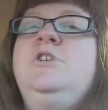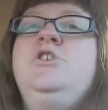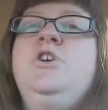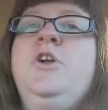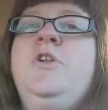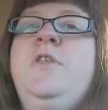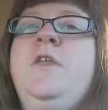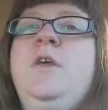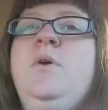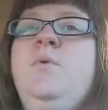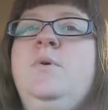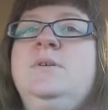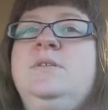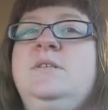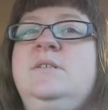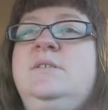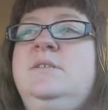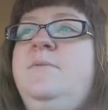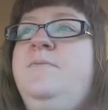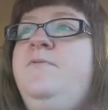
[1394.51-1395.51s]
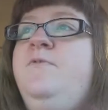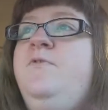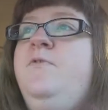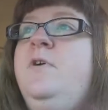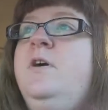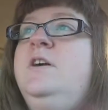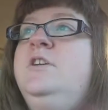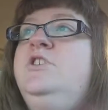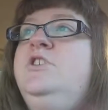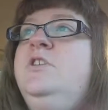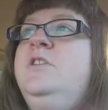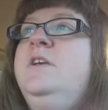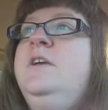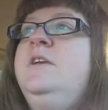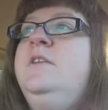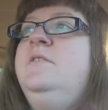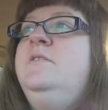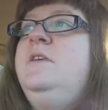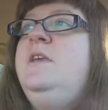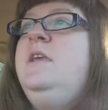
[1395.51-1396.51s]
sure that it wasn't some
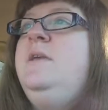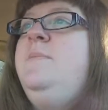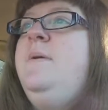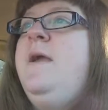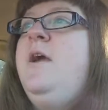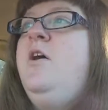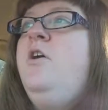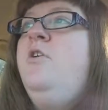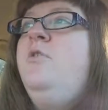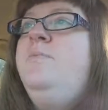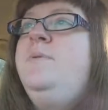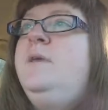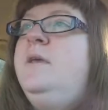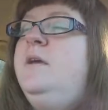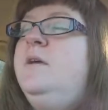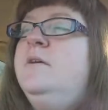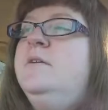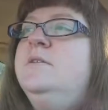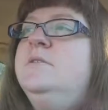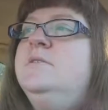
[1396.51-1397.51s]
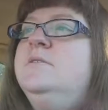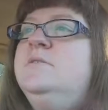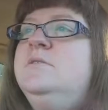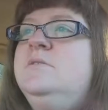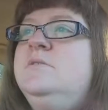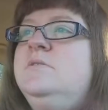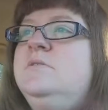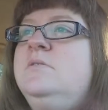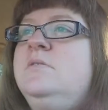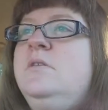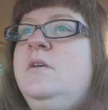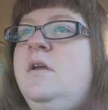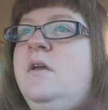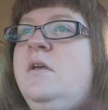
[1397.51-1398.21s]
fraudulent email, because